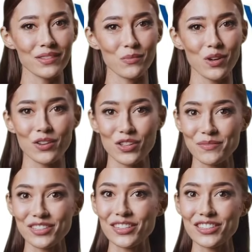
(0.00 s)
Welcome
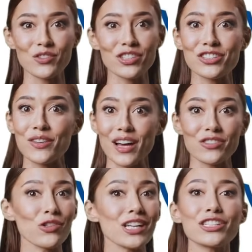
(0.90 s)
to this crystal
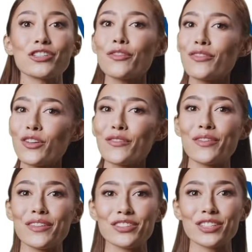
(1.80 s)
arthritis review
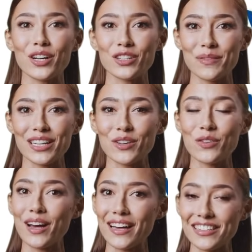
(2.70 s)
for the third medical
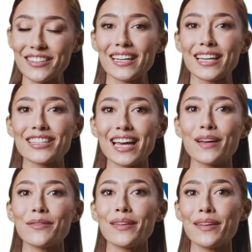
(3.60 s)
licensing
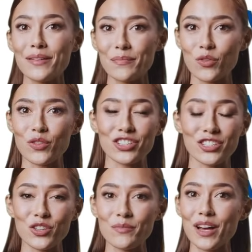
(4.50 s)
exam, brought to
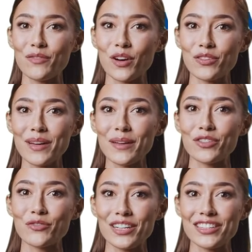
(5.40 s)
you by Roadmap
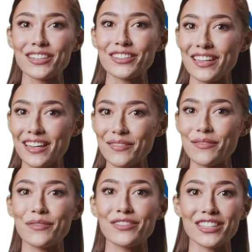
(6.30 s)
to Residency.
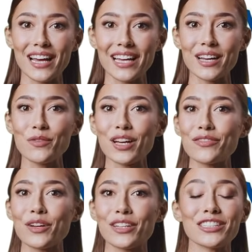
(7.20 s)
Today, we are
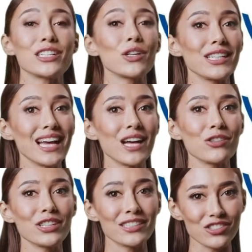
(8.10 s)
focusing on
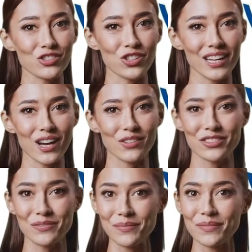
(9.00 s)
gout and pseudogout,
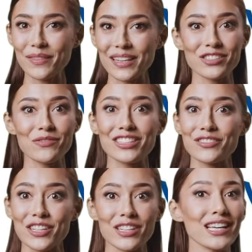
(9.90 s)
and
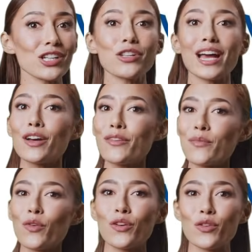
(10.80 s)
specifically on how the
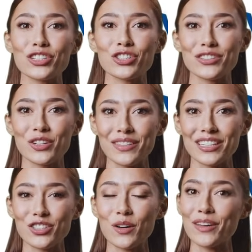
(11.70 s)
board questions on
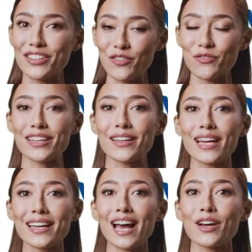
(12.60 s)
these topics are written
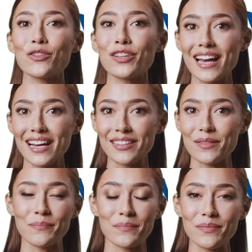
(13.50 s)
and how to attack
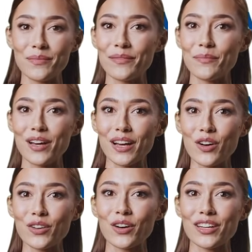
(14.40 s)
them. We are
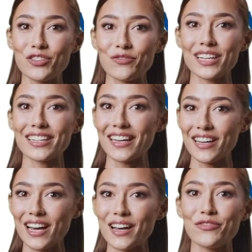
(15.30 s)
not going to
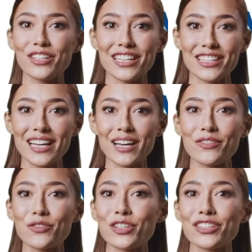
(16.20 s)
reteach every detail
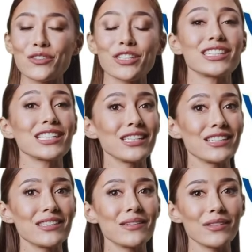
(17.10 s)
of crystal
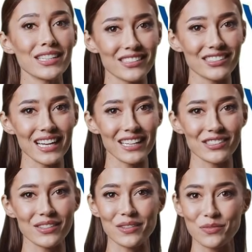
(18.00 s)
disease. Instead,
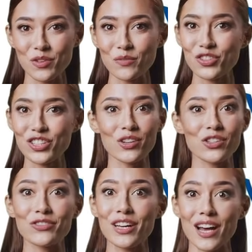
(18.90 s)
we will show
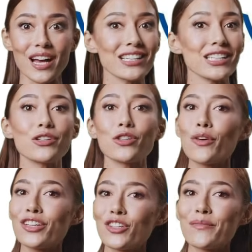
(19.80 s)
you the high-yield
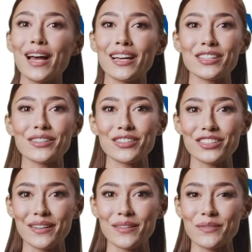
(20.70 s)
question
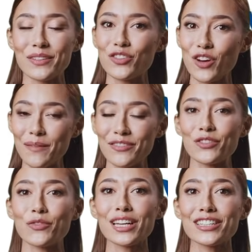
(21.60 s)
patterns, the traps
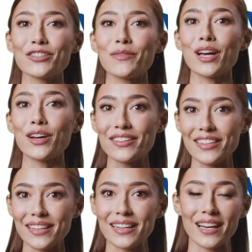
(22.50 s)
the writers plant,
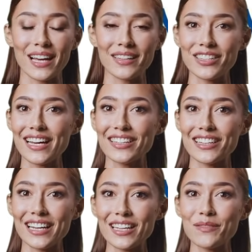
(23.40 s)
and the
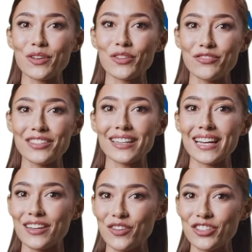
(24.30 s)
test-taking moves that
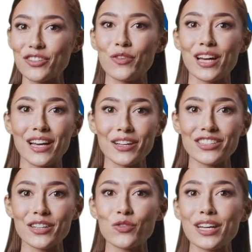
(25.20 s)
get you to the right
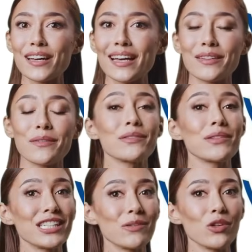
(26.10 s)
answer quickly.
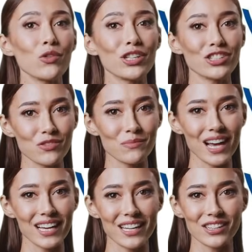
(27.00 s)
Keep your question
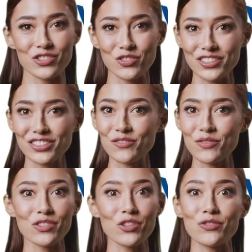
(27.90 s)
bank and a trusted
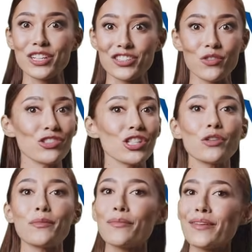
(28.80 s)
review resource
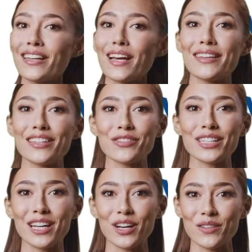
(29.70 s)
open beside this
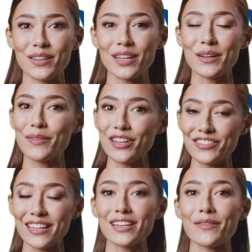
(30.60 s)
video, because
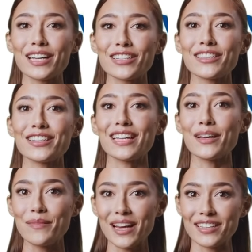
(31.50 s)
these patterns
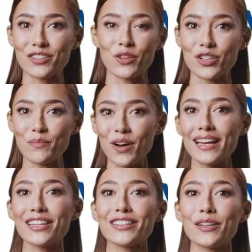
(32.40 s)
stick best when you
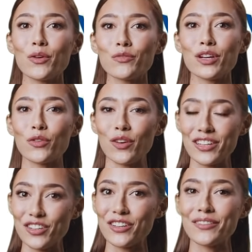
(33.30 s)
practice them on real
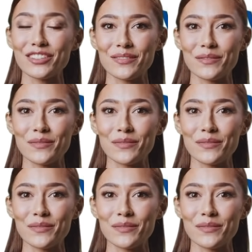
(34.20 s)
questions.